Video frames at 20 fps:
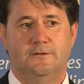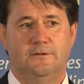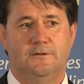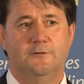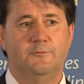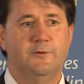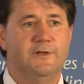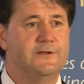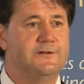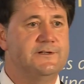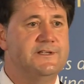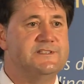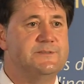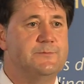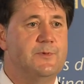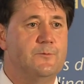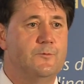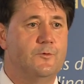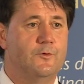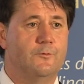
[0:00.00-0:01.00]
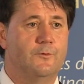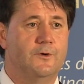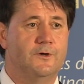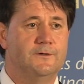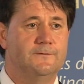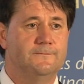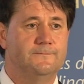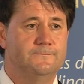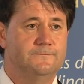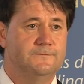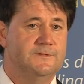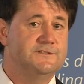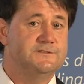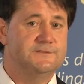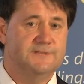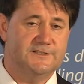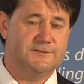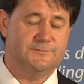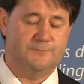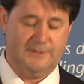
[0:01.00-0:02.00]
or whether it needs a bit more work. That's,
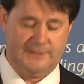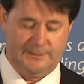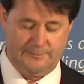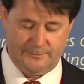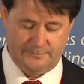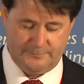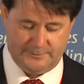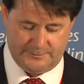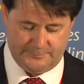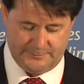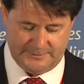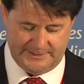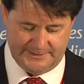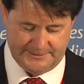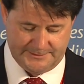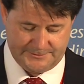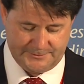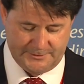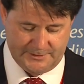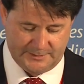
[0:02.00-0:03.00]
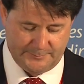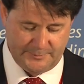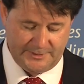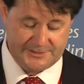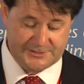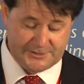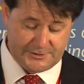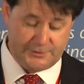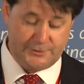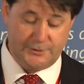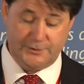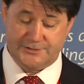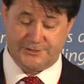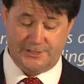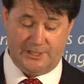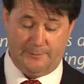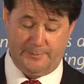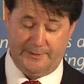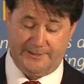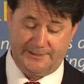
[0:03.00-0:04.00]
that's really what I would like to talk about. It's a huge
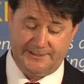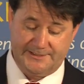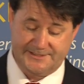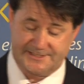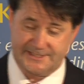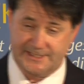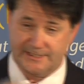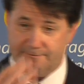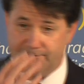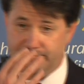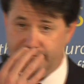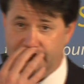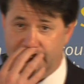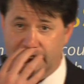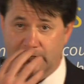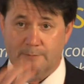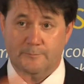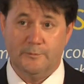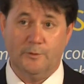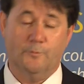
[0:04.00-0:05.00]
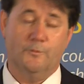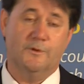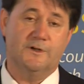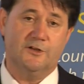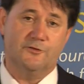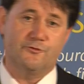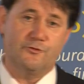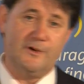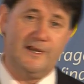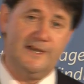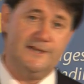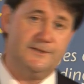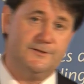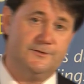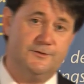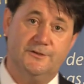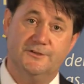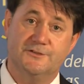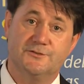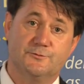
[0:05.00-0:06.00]
topic in itself, but what I'll try to
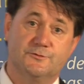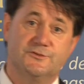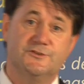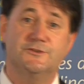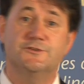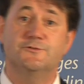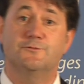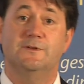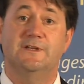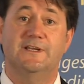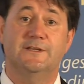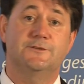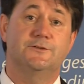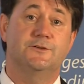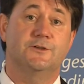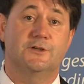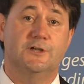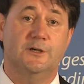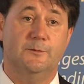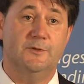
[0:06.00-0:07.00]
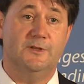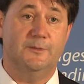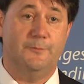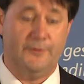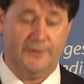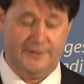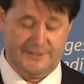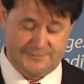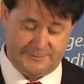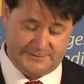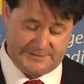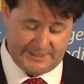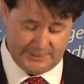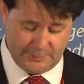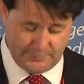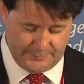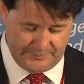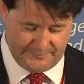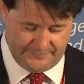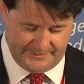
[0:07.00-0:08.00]
do is just relate to a couple of points, which I
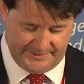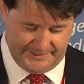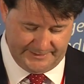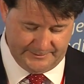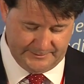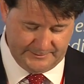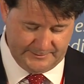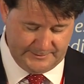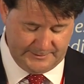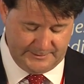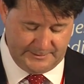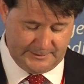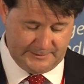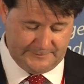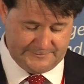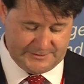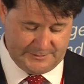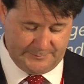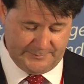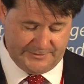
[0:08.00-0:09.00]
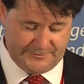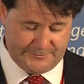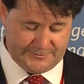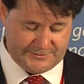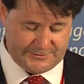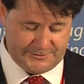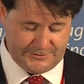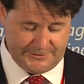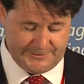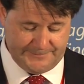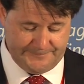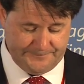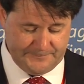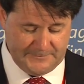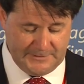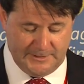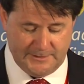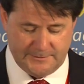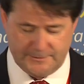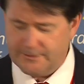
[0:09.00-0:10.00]
hope you find are of some interest to you.
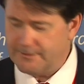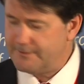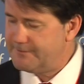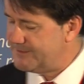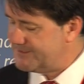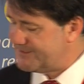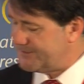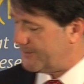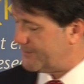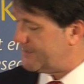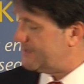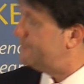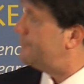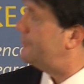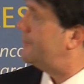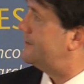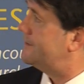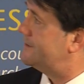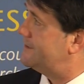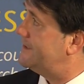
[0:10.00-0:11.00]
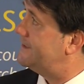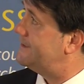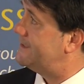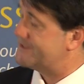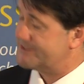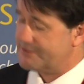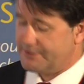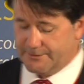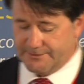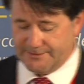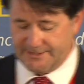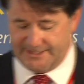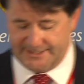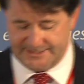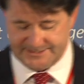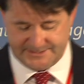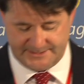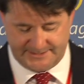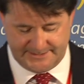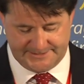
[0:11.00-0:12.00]
Now, the starting point in this
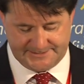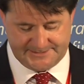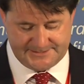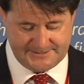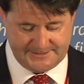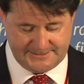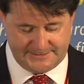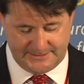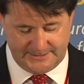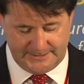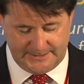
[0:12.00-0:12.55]
context is